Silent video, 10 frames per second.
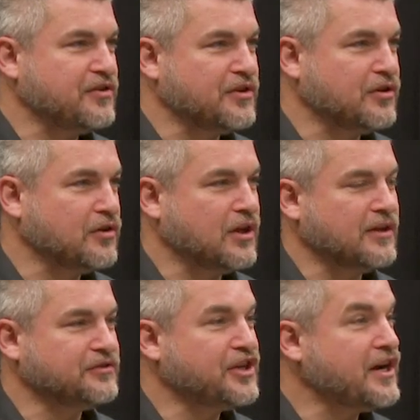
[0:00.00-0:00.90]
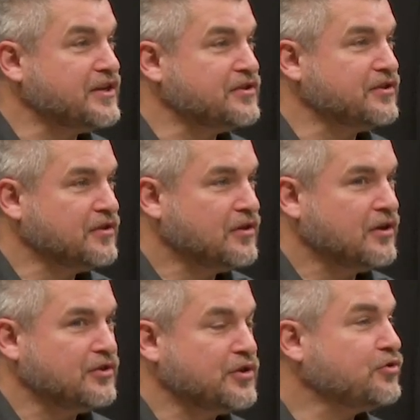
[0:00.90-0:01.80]
the China's
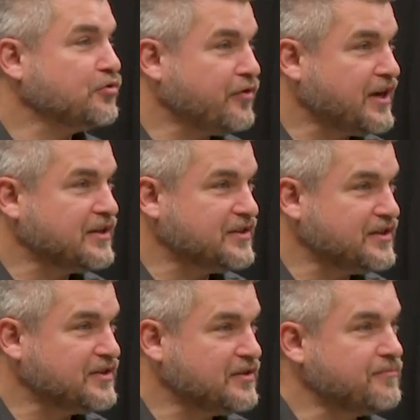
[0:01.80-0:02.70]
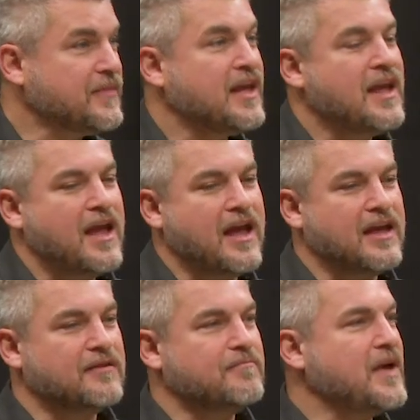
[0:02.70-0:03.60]
social credit system
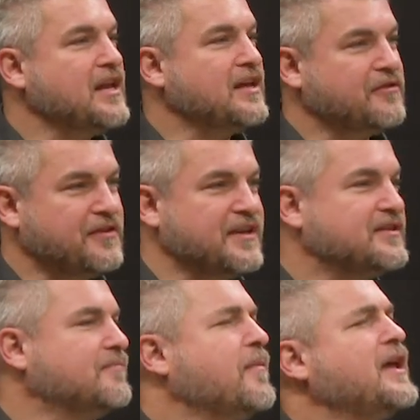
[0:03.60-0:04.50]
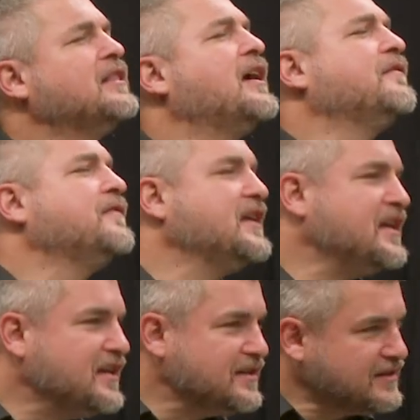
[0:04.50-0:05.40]
and many other things that make life
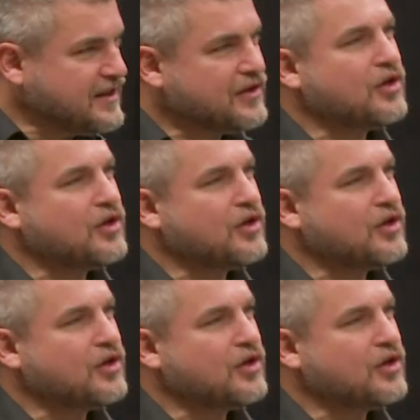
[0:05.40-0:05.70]
easy. And